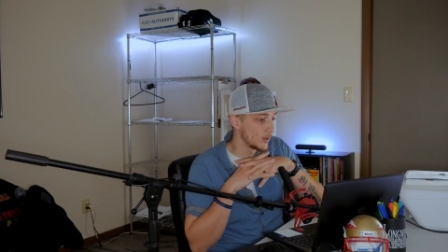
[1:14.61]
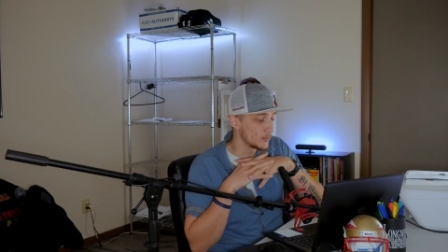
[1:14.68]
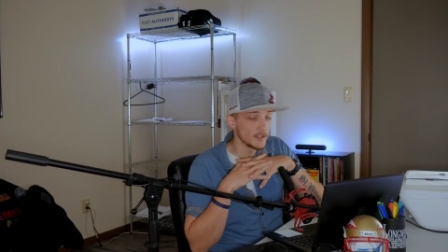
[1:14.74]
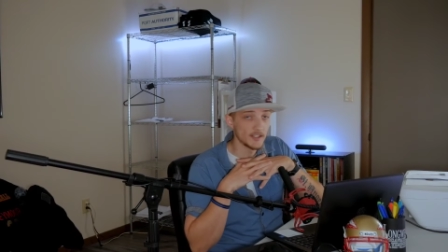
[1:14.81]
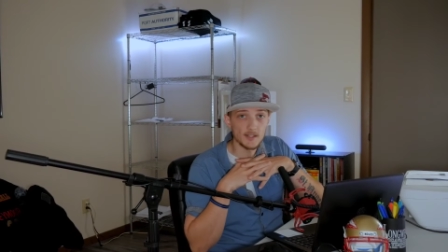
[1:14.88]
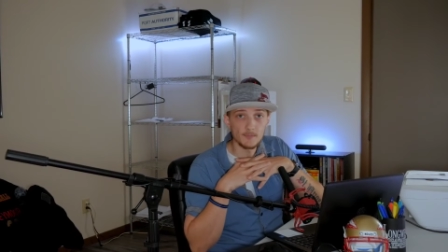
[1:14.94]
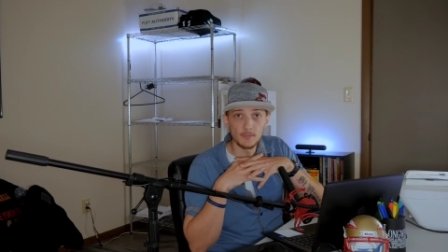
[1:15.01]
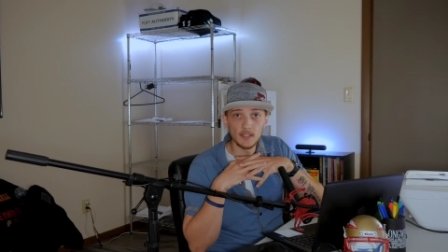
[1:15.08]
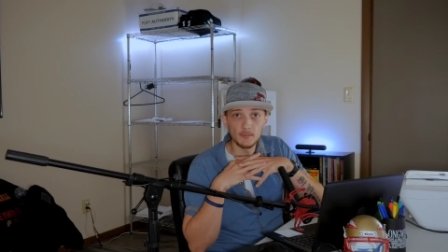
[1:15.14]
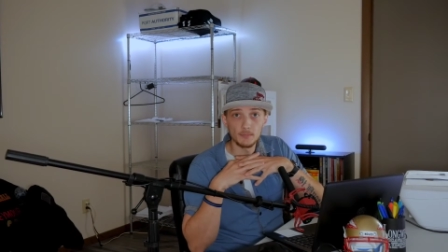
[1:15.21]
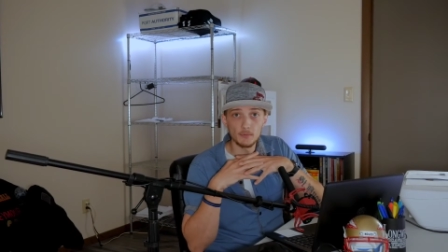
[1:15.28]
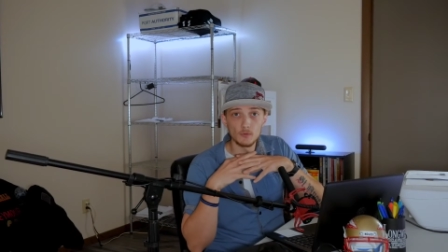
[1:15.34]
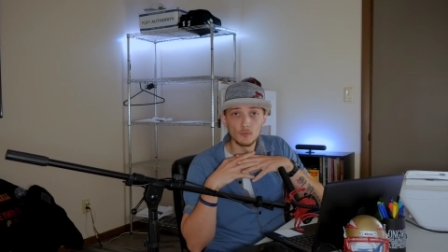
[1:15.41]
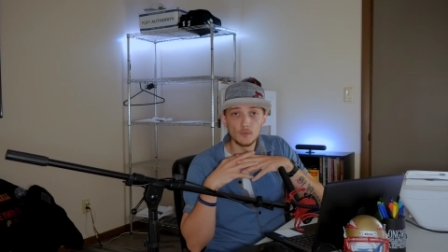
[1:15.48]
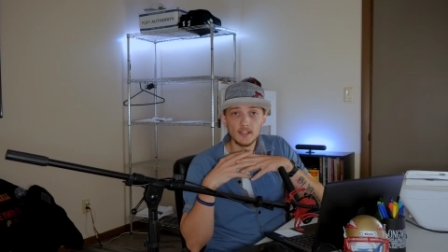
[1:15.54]
we as
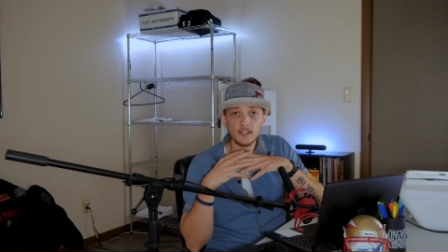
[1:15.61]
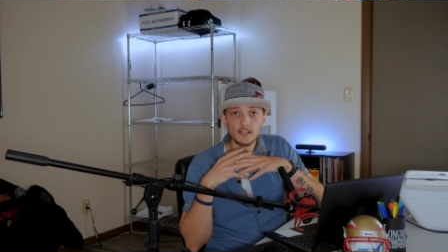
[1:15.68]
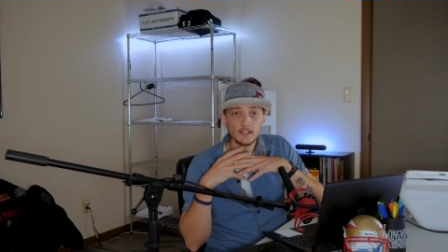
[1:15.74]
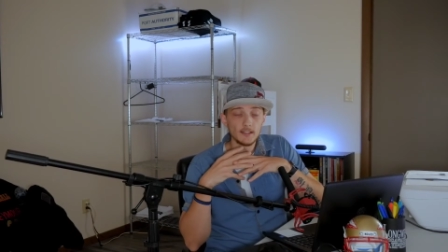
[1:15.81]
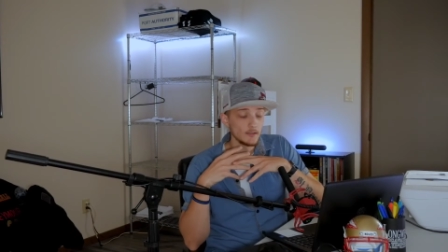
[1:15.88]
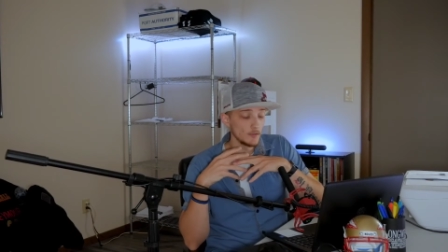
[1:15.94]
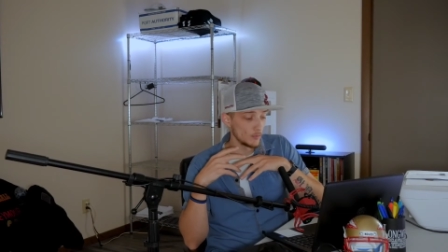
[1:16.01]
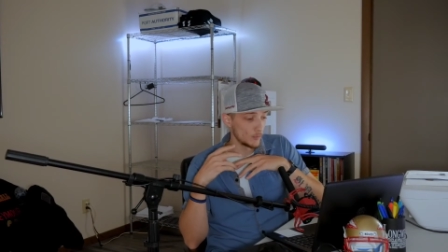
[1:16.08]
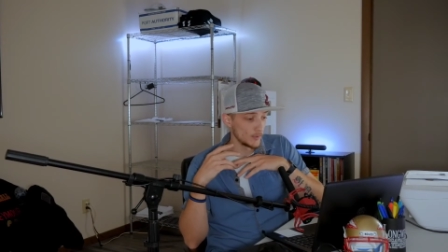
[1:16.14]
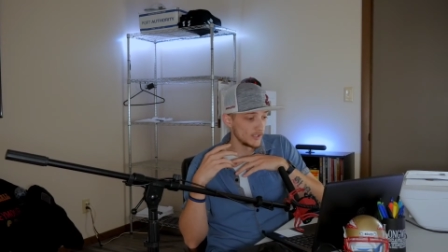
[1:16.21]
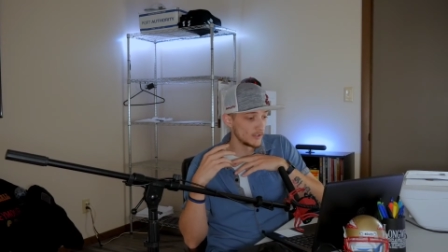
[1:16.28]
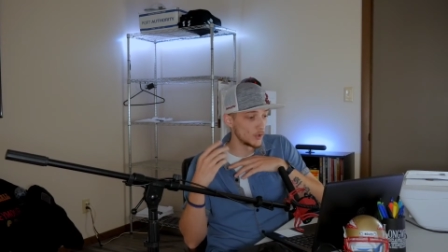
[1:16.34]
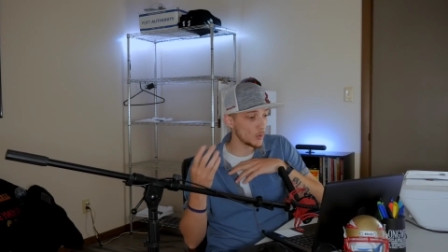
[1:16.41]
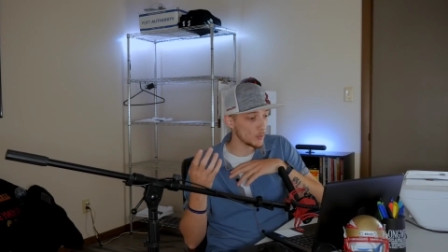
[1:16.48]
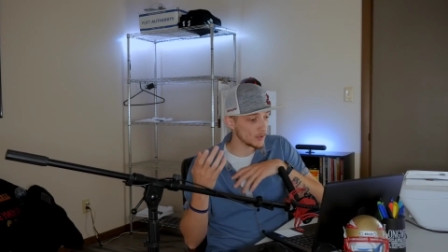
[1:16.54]
people,
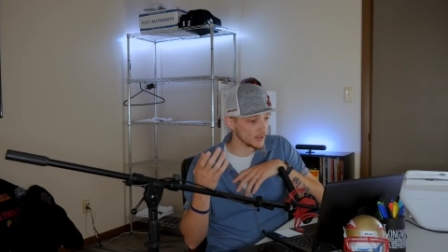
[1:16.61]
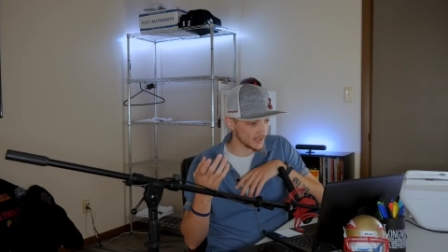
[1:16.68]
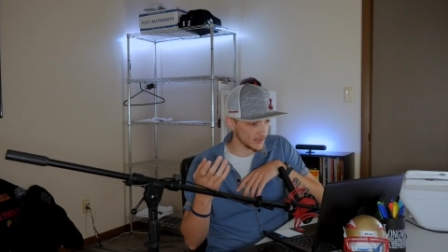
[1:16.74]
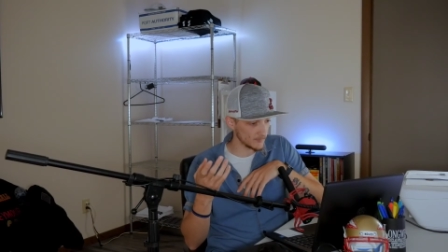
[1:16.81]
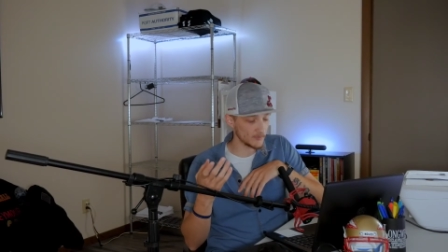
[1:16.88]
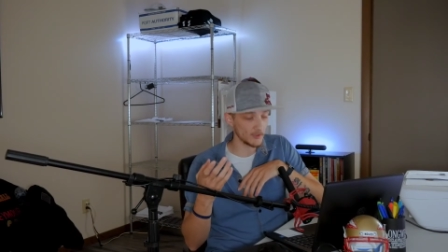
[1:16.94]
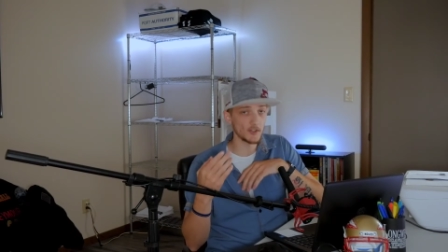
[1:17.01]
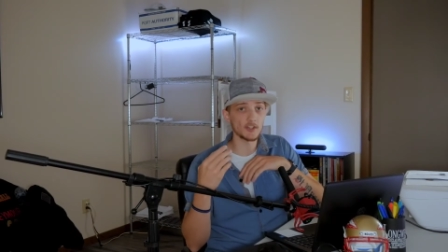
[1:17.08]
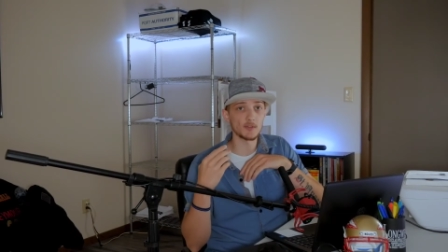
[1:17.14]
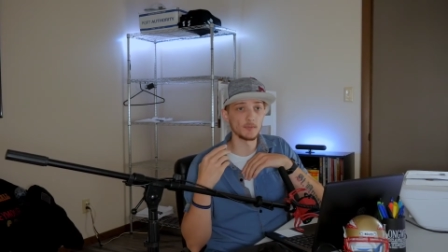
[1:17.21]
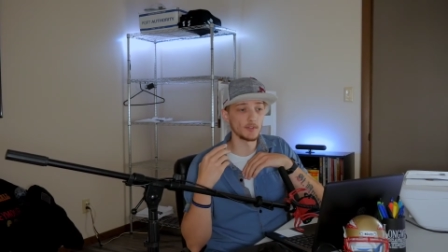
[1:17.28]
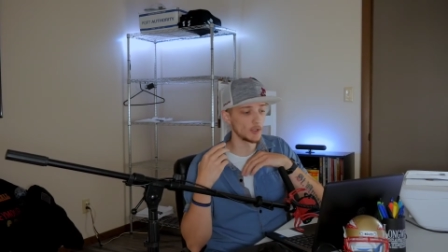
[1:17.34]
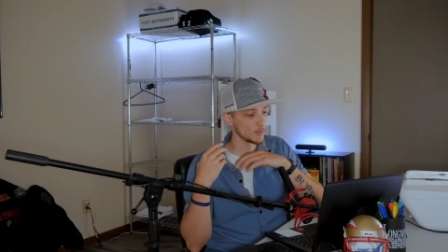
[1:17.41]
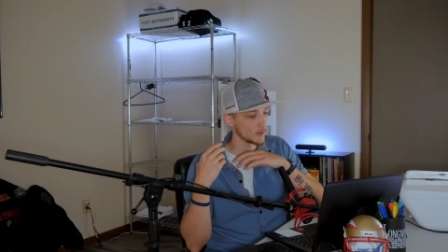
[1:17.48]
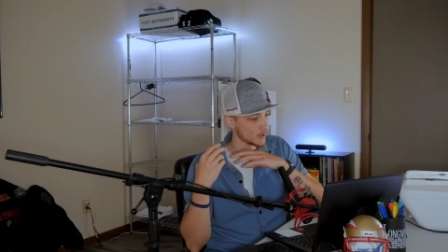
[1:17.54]
we know our giftings,
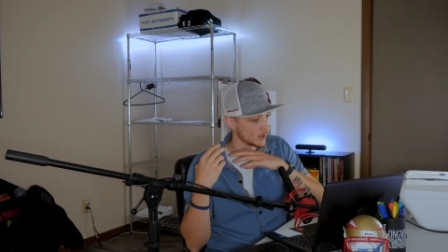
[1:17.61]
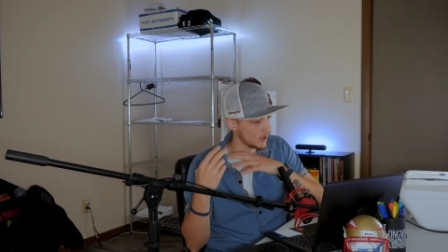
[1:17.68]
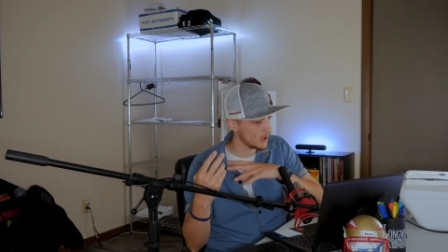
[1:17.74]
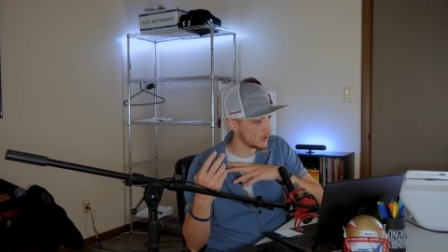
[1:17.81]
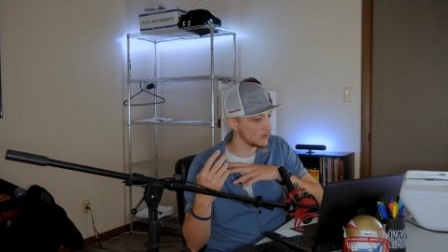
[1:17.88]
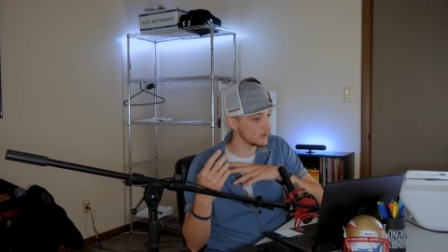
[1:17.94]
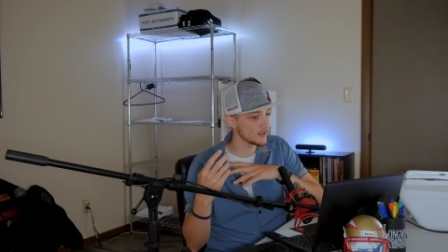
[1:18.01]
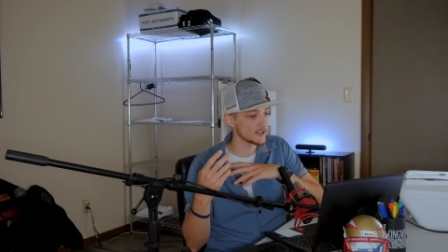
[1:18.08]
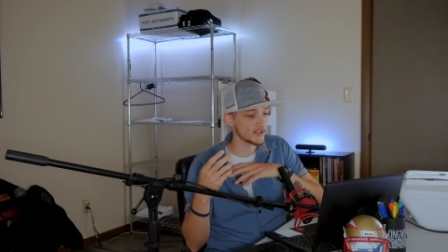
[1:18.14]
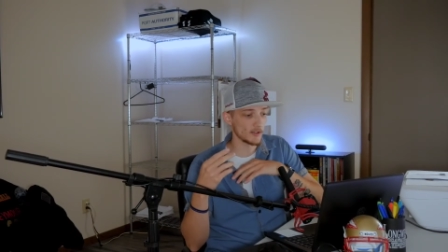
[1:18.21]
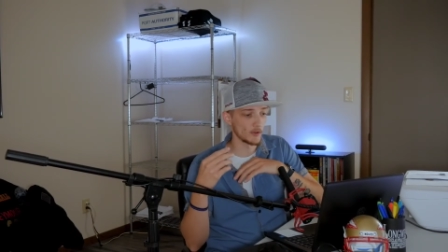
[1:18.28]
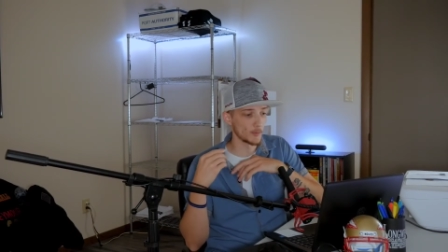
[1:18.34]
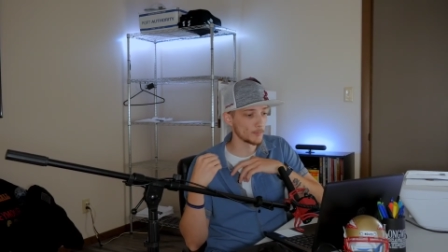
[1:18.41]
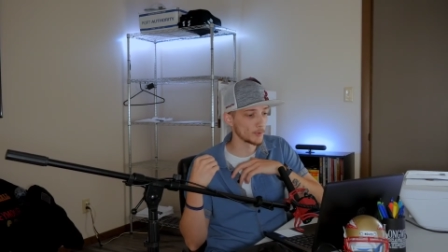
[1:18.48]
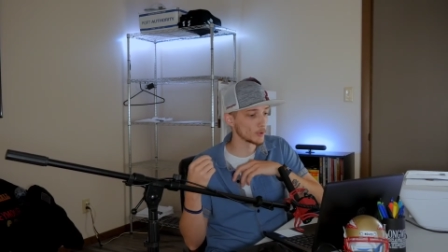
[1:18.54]
we know our callings
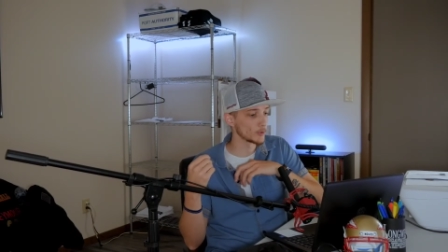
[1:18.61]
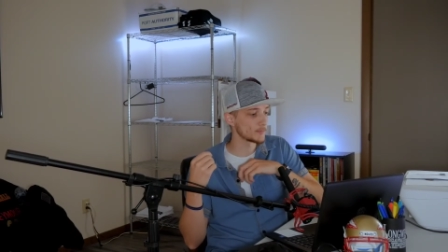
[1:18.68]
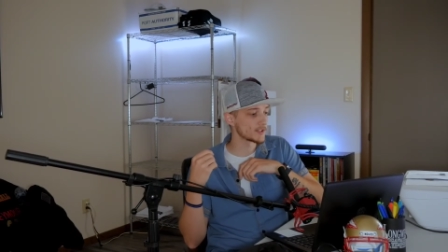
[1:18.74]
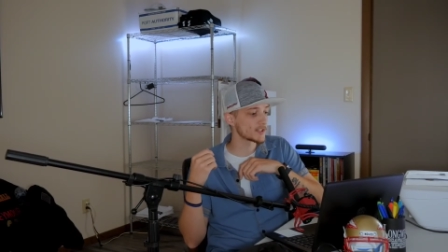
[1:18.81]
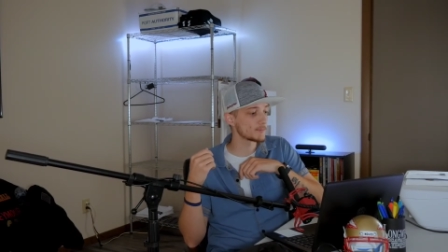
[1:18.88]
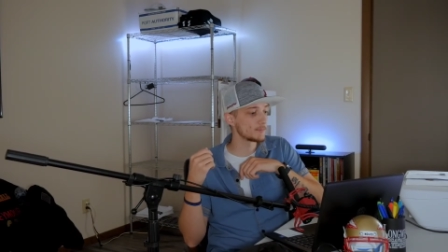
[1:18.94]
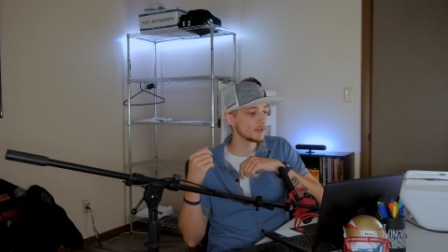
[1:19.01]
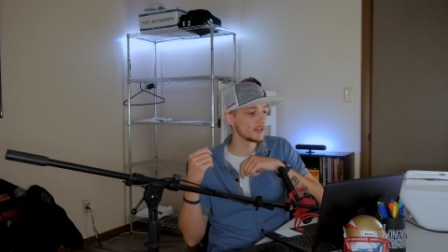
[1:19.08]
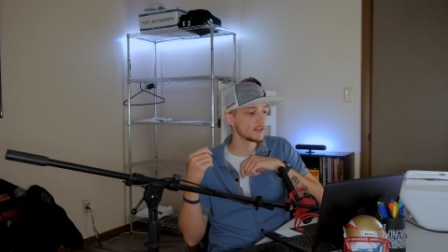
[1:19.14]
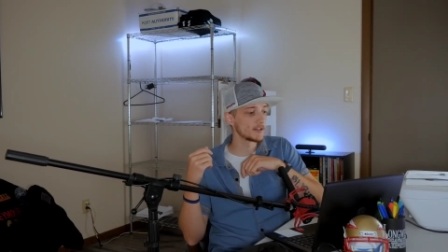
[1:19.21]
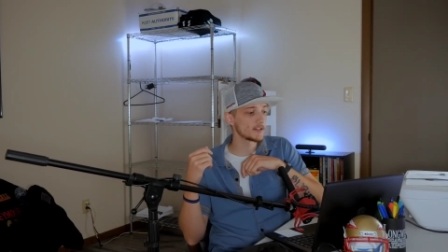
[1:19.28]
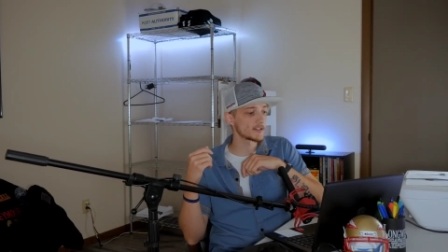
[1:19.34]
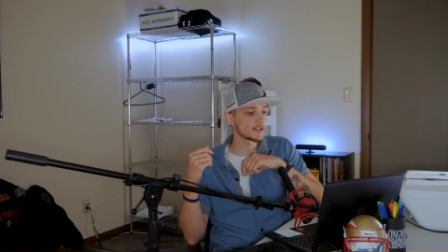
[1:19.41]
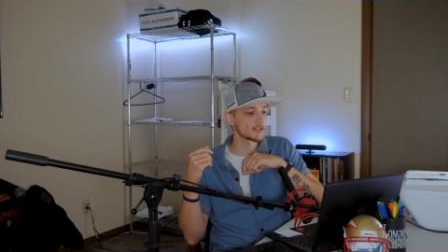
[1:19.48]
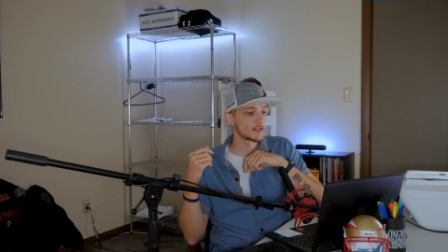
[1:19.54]
and our purpose,
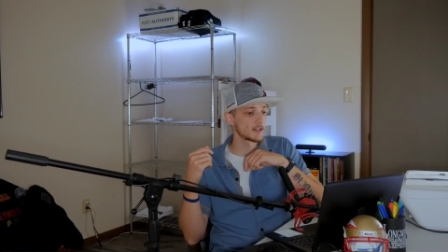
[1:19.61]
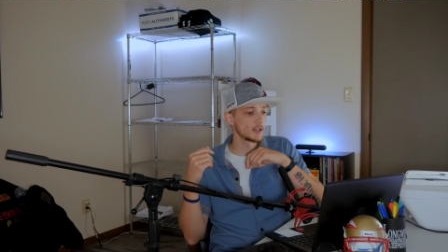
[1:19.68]
but